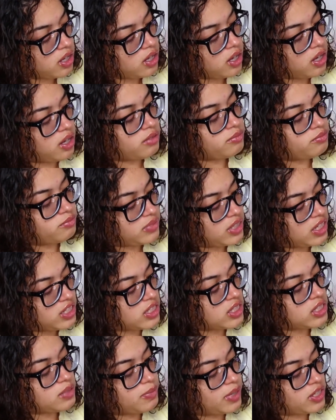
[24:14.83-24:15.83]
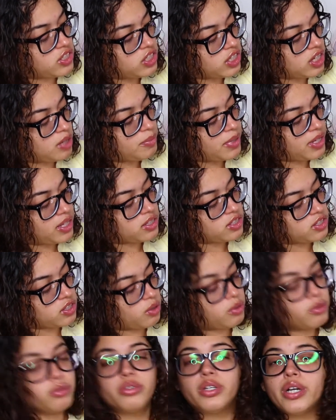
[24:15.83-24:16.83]
Oh, it's smudging a bit,
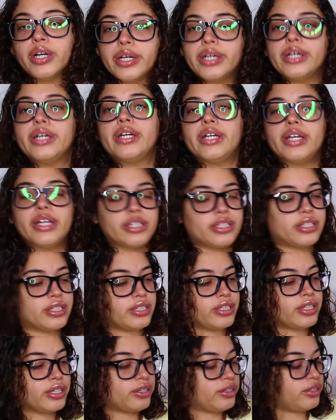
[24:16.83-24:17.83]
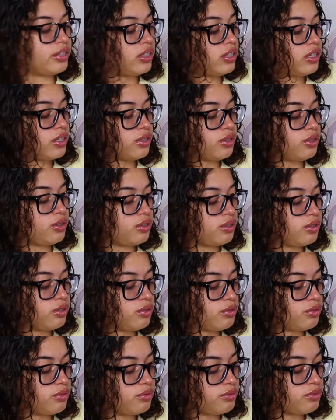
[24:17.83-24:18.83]
so it's still a
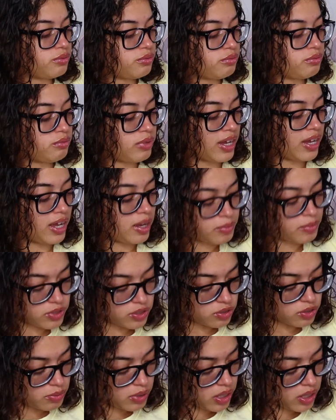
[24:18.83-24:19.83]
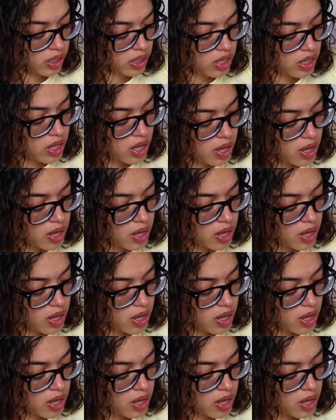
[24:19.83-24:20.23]
little wet, I'm assuming.